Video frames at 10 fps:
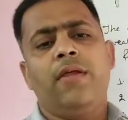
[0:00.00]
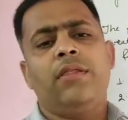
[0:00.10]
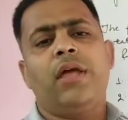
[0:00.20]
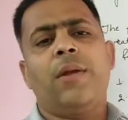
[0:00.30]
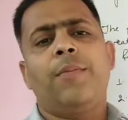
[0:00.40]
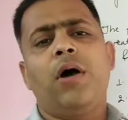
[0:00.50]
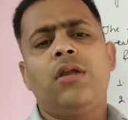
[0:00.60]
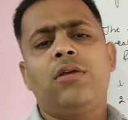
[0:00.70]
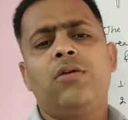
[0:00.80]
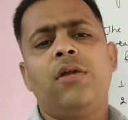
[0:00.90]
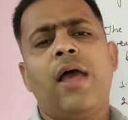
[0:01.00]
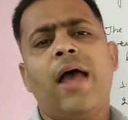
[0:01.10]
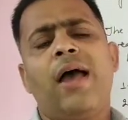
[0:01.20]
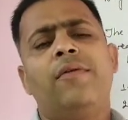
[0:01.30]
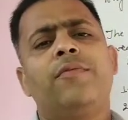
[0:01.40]
their molecule
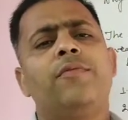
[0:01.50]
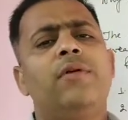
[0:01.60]
have